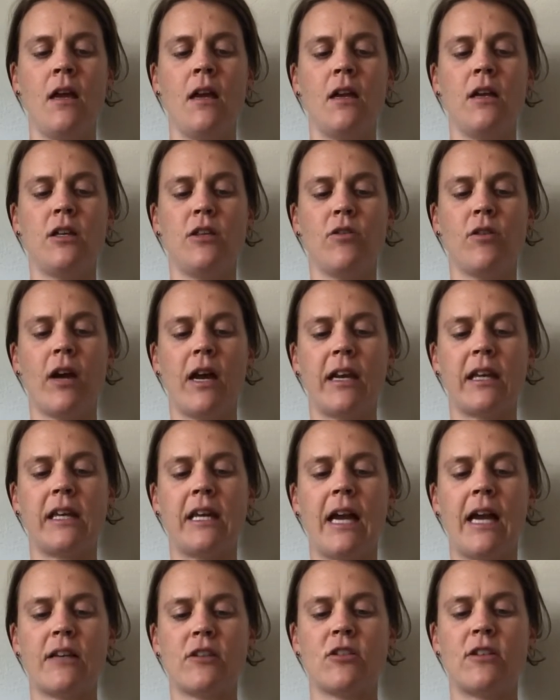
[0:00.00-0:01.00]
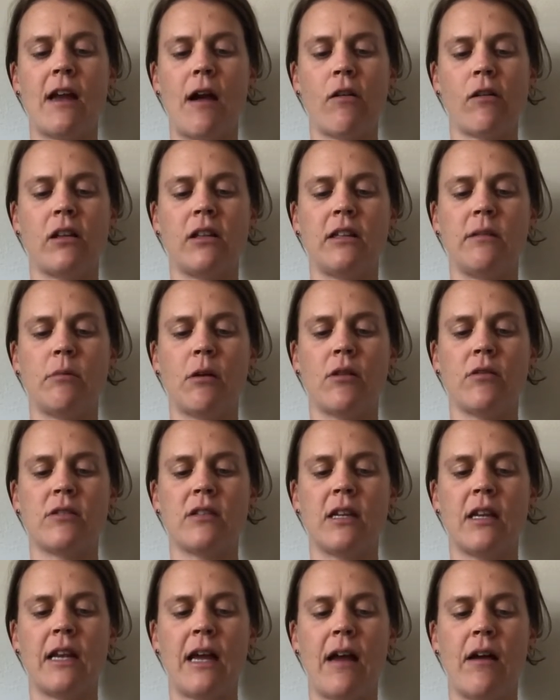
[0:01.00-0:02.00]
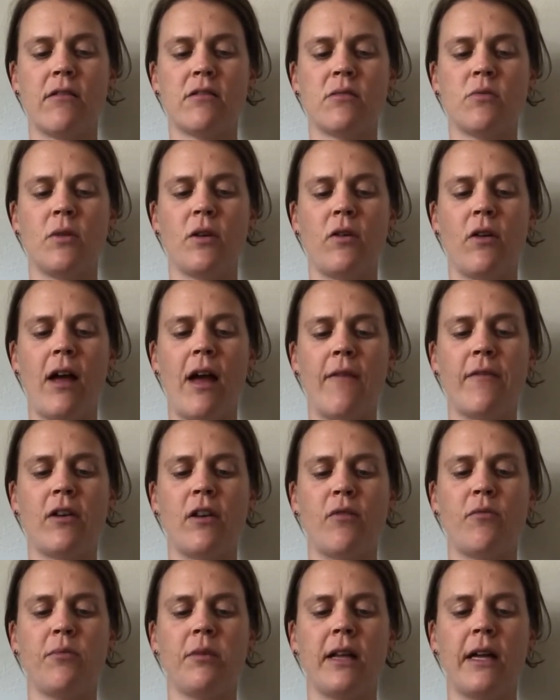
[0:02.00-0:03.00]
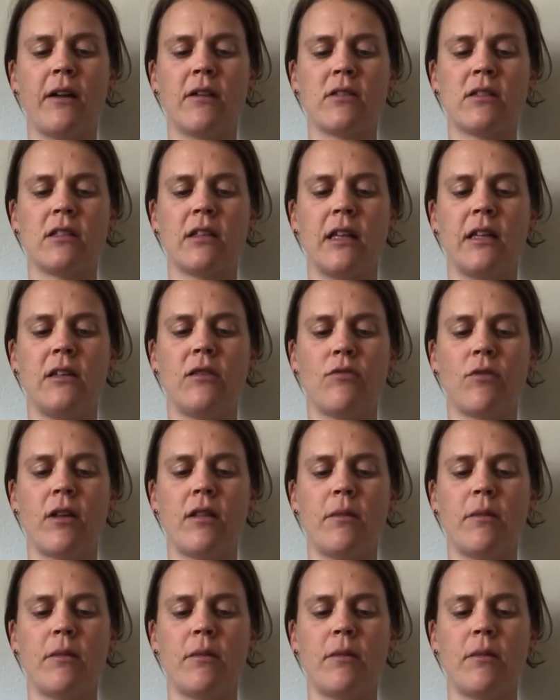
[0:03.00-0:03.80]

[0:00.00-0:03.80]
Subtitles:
You got to catch now, Clebo, said House. We don't have enough players to let you run the